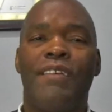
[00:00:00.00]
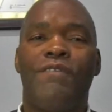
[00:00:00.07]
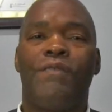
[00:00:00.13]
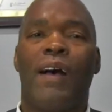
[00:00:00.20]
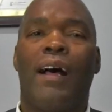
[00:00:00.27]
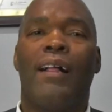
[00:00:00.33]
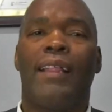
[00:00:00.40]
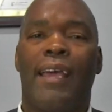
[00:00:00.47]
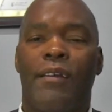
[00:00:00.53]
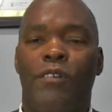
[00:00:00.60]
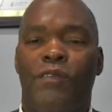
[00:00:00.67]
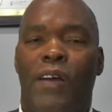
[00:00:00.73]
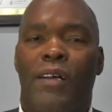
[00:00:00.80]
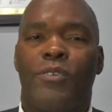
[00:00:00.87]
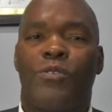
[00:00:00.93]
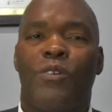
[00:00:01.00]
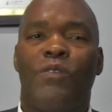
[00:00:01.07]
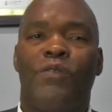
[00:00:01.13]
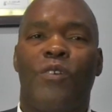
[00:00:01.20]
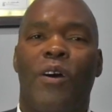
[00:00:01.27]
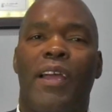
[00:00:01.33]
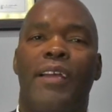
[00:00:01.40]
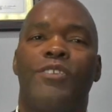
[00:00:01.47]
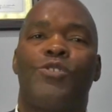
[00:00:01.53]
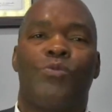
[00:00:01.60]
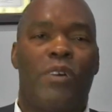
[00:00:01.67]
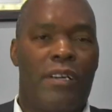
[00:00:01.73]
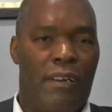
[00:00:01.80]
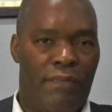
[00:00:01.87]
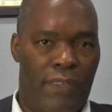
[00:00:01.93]
file head of household for each
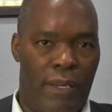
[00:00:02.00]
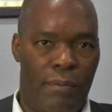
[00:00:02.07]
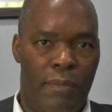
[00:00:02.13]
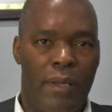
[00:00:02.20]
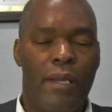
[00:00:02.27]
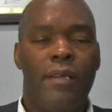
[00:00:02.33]
one of them.